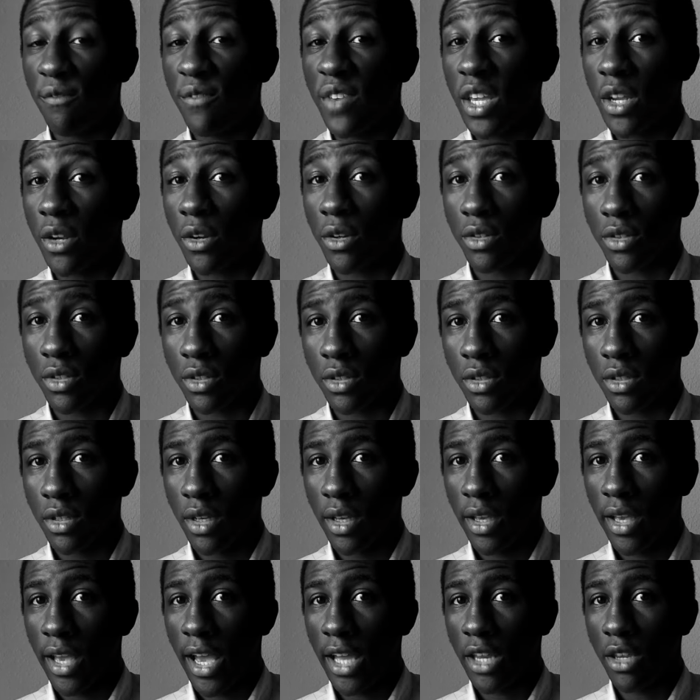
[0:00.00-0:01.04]
fears,
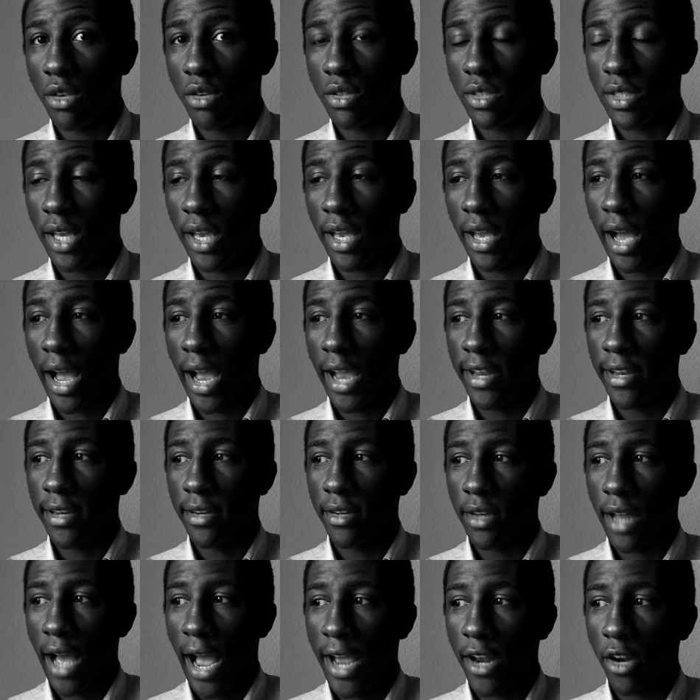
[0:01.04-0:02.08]
and you say,
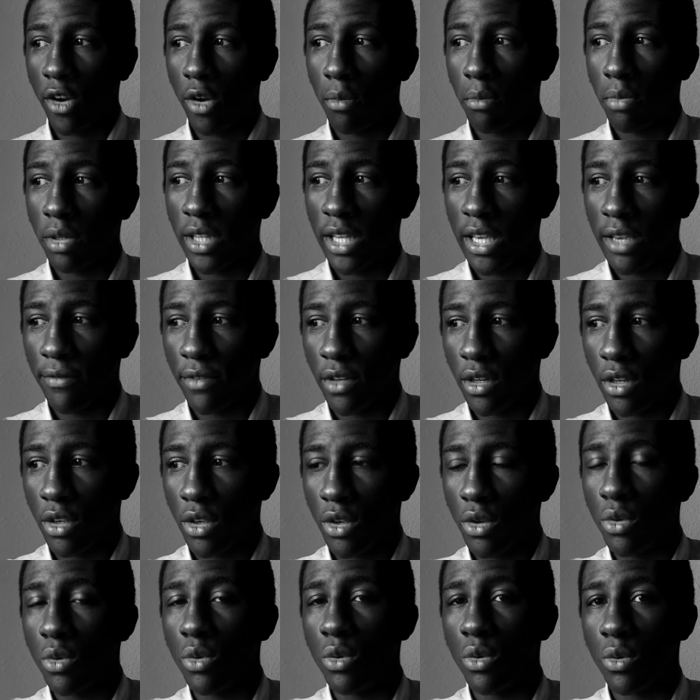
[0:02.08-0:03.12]
I don't believe
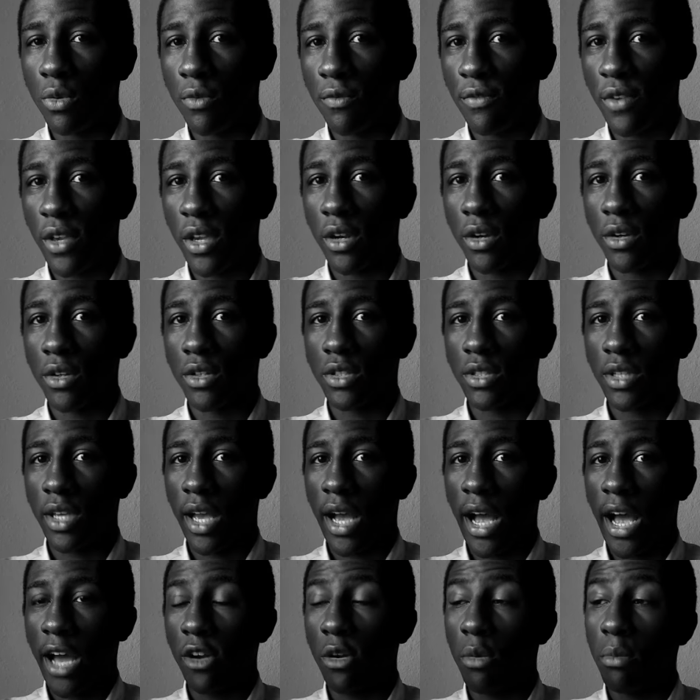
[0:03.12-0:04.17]
in you, fears,
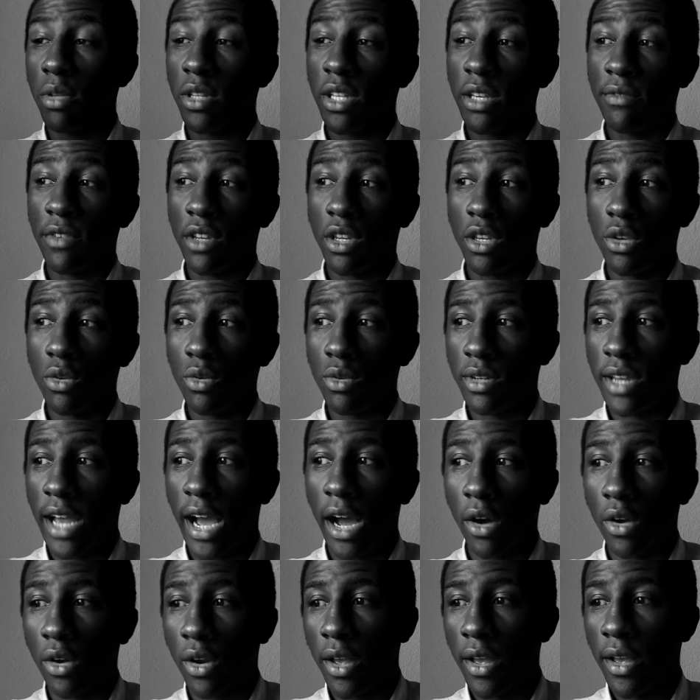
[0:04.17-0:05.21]
I don't believe in you,
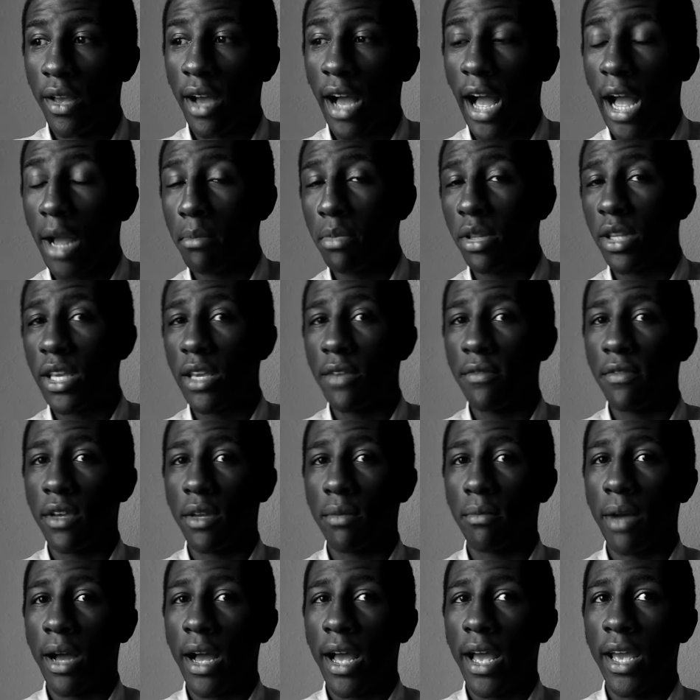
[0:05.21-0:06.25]
doubt, I believe
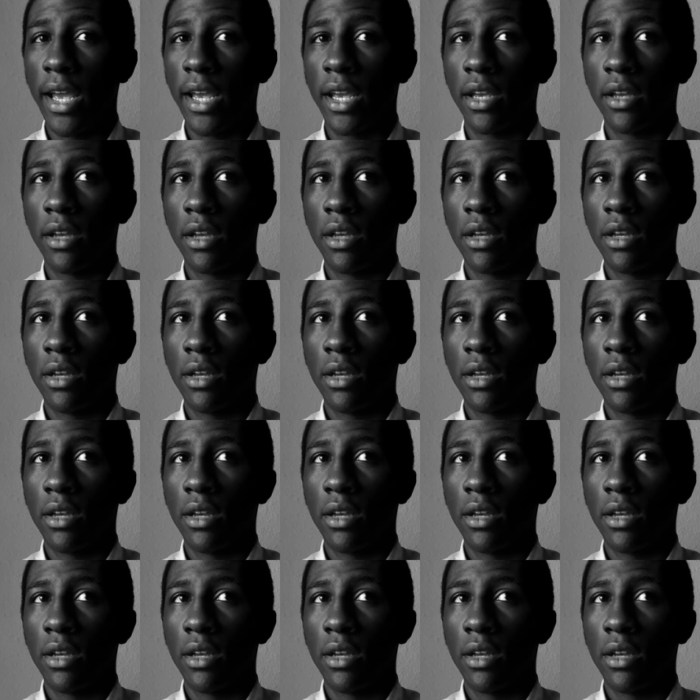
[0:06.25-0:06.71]
in my